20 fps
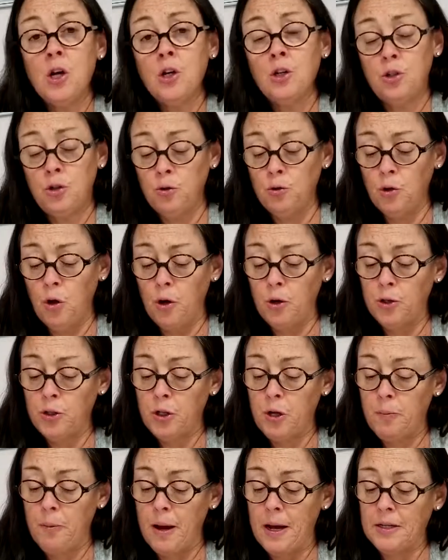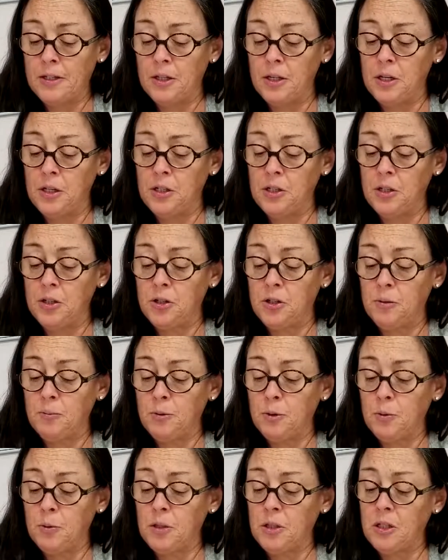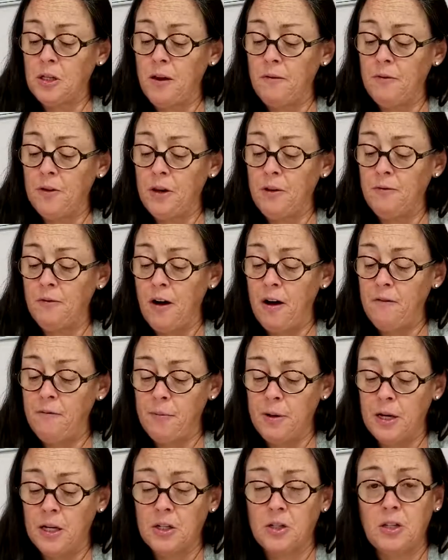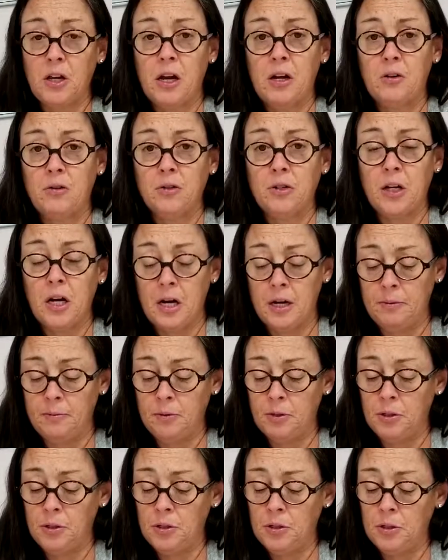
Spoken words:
to large capacity systems with 75-minute cycle times.